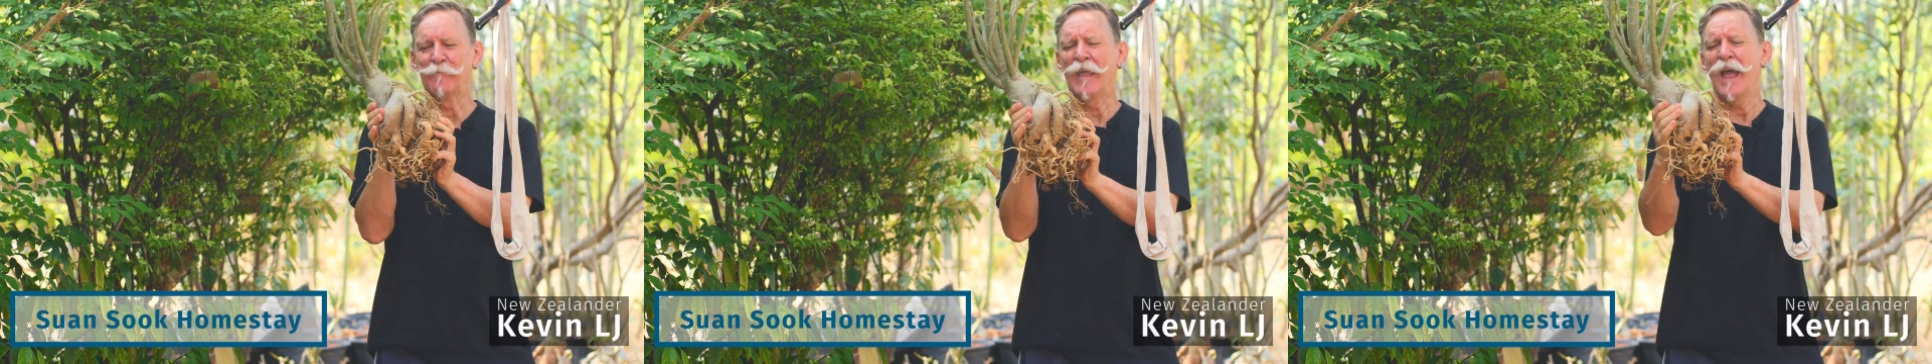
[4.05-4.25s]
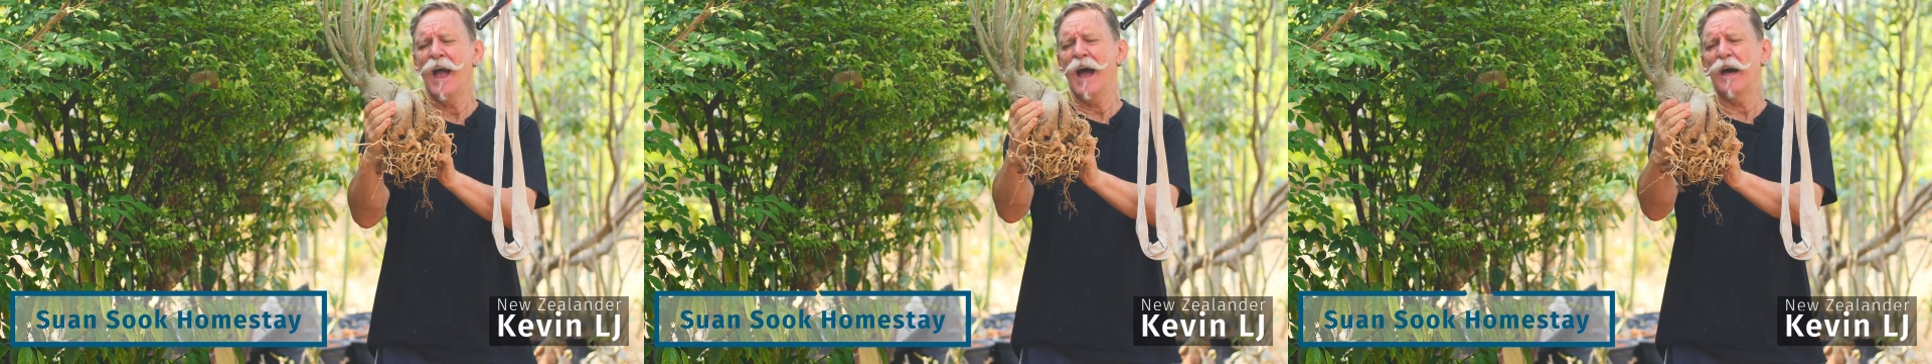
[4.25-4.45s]

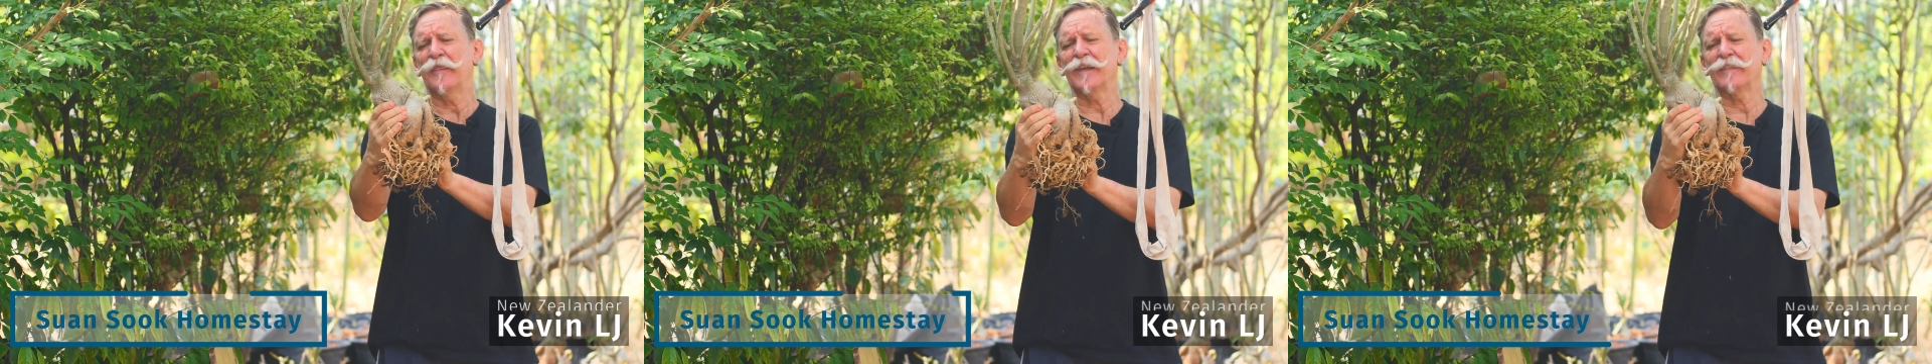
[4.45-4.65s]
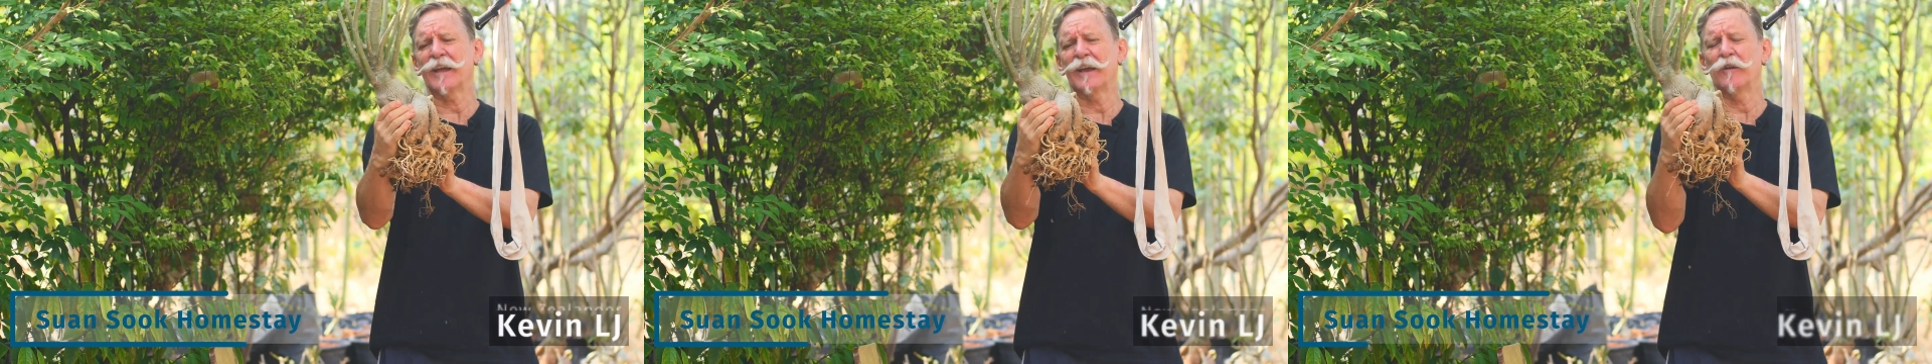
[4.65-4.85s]
I
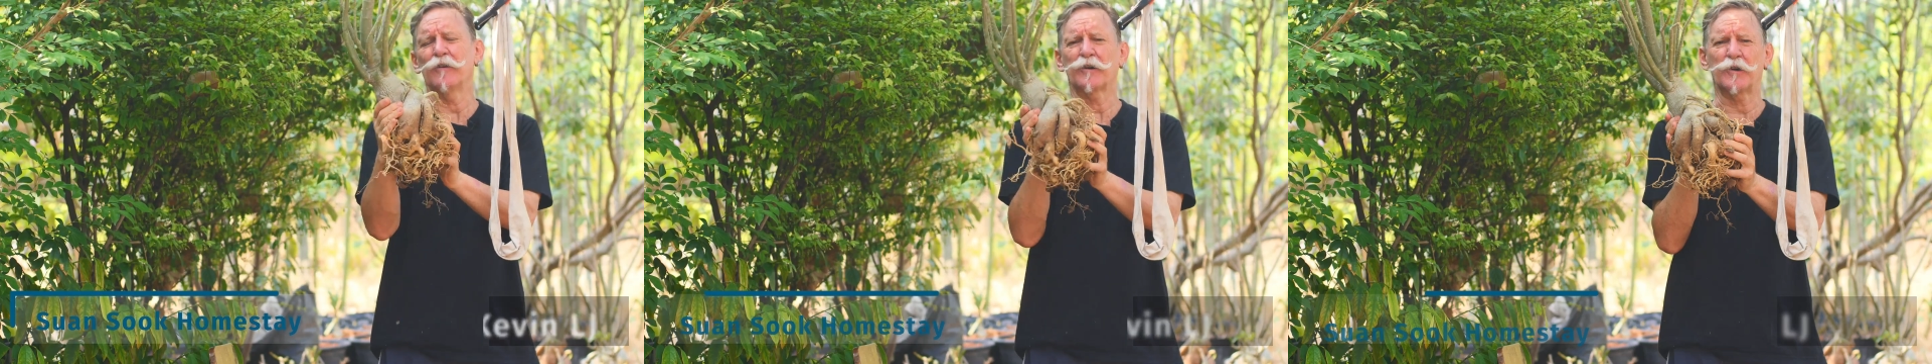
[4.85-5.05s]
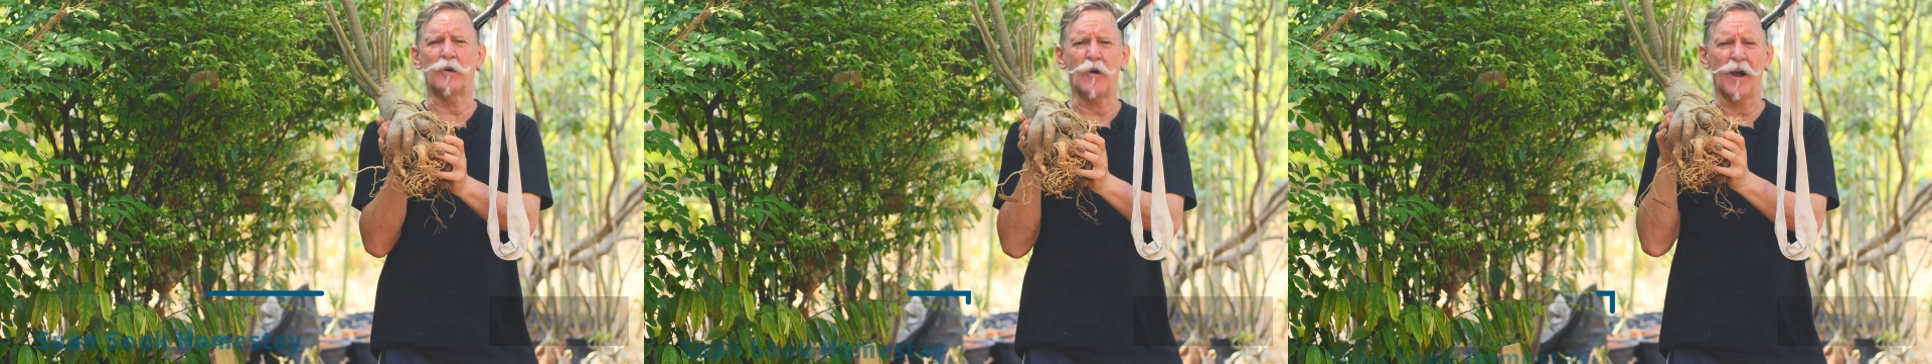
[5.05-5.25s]
think they
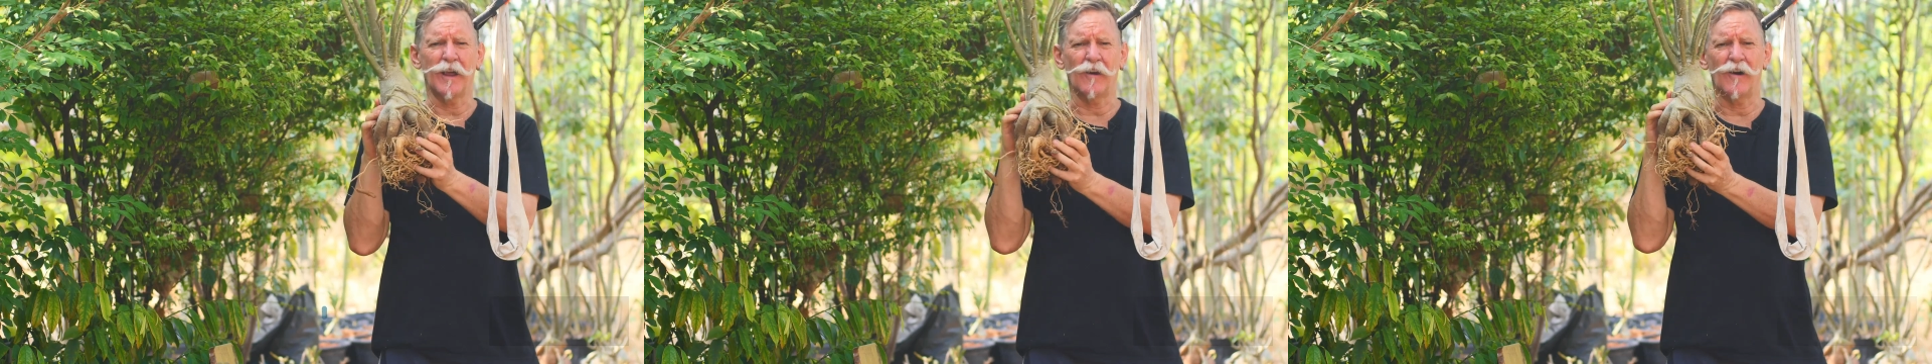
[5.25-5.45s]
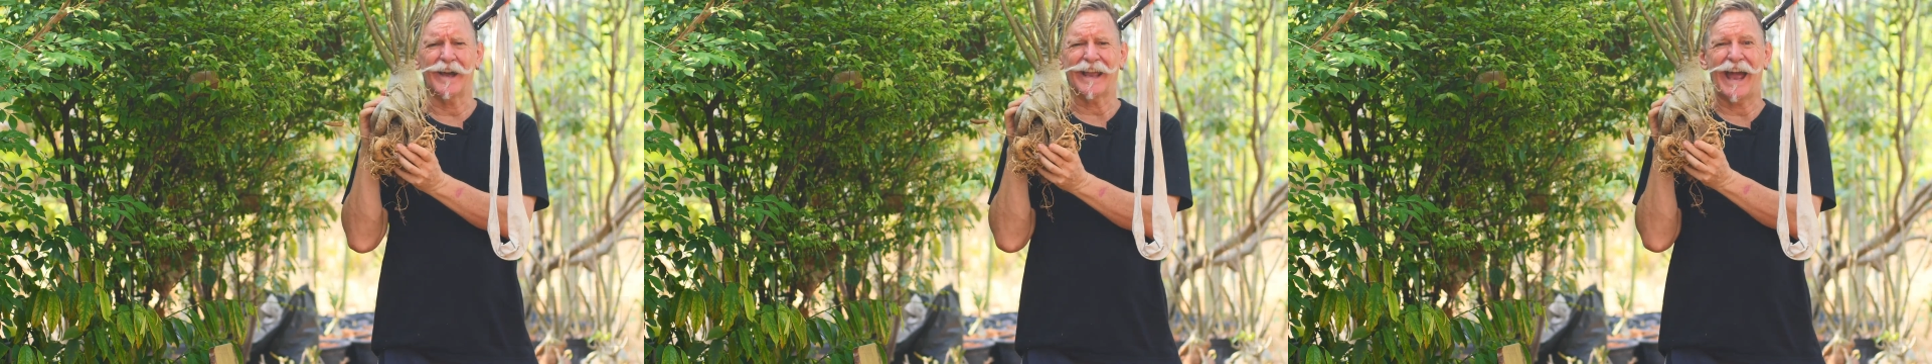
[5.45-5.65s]
look
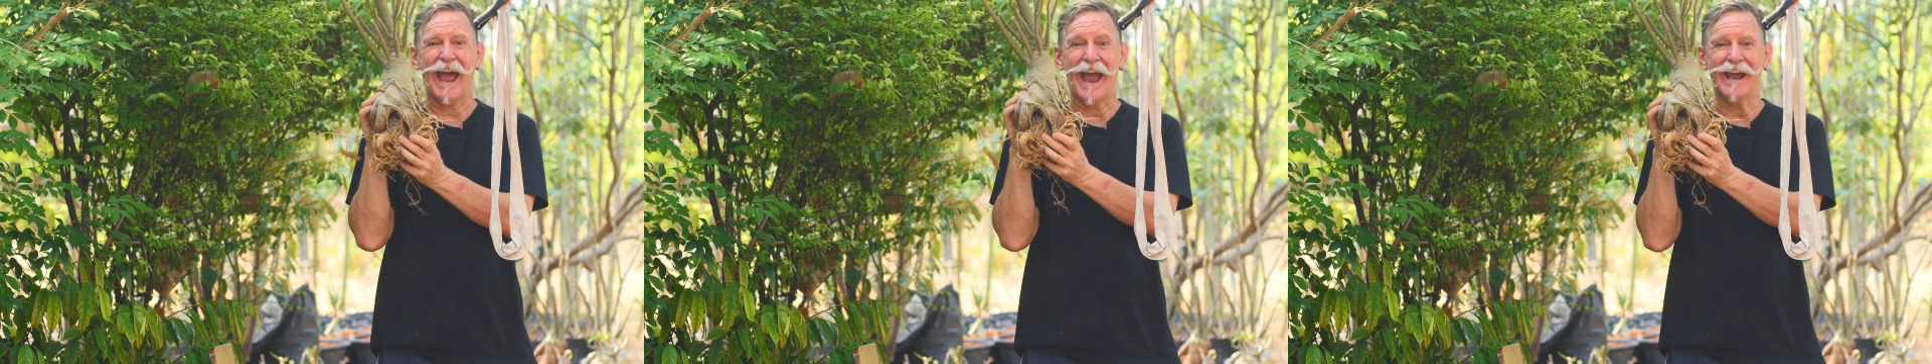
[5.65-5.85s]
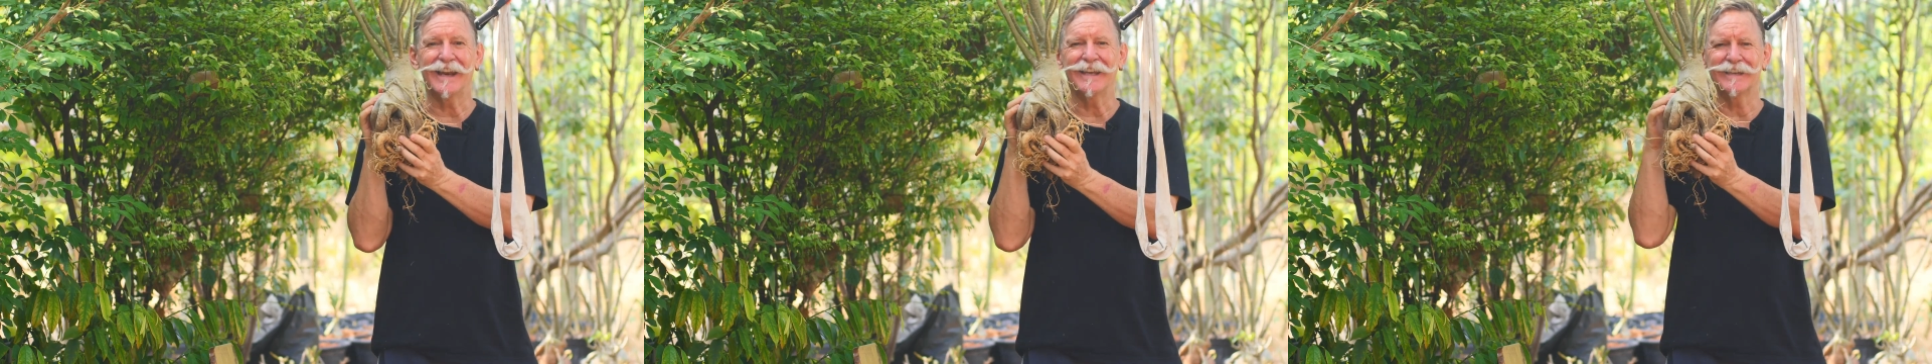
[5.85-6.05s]
quite like
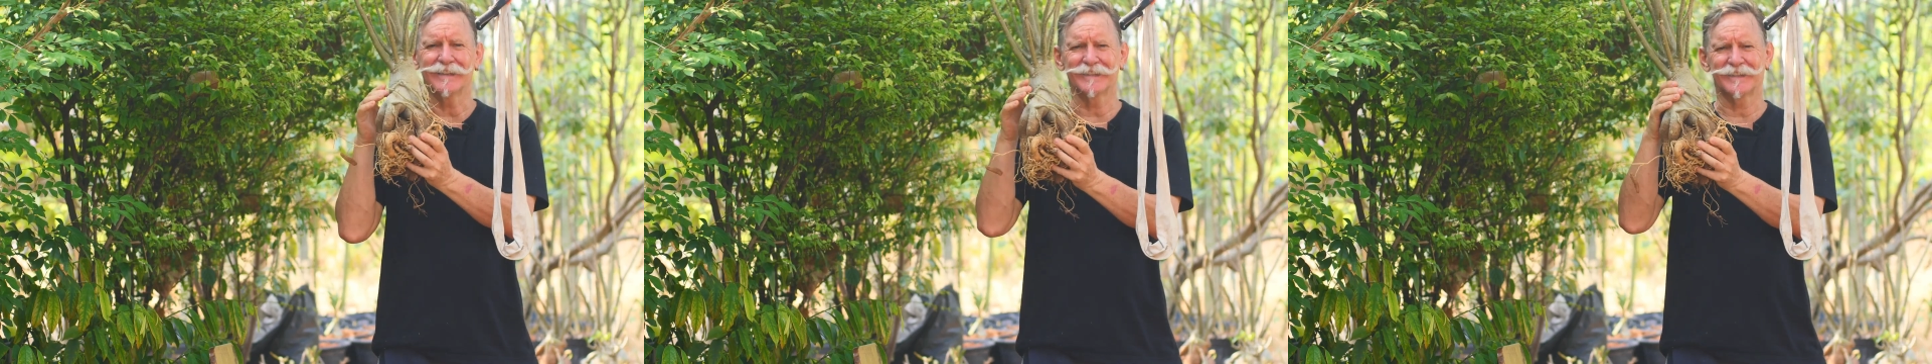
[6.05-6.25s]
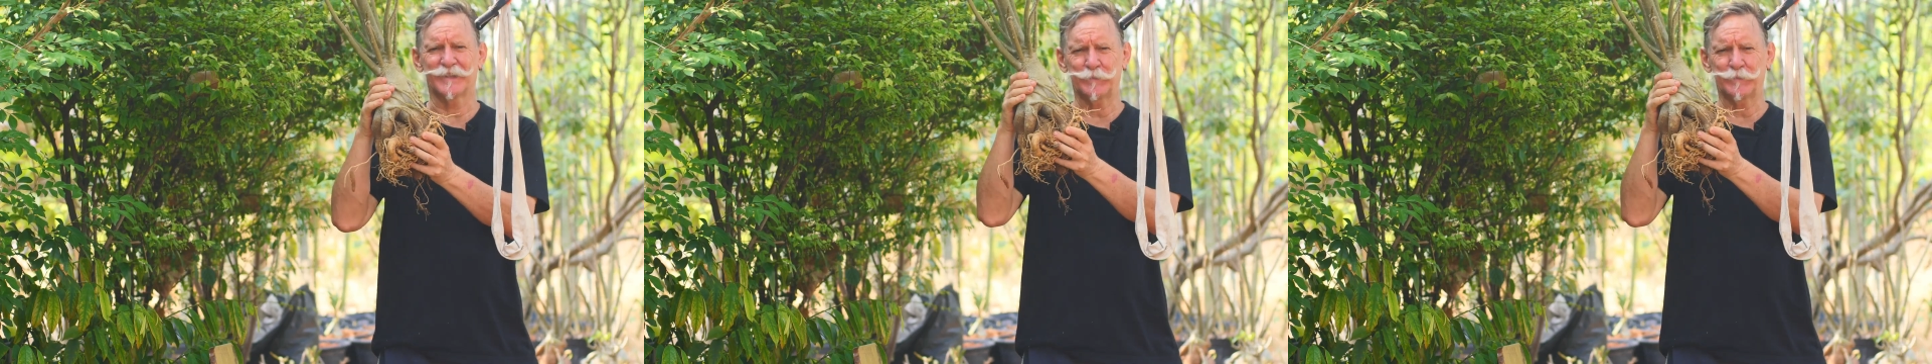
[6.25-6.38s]
aliens,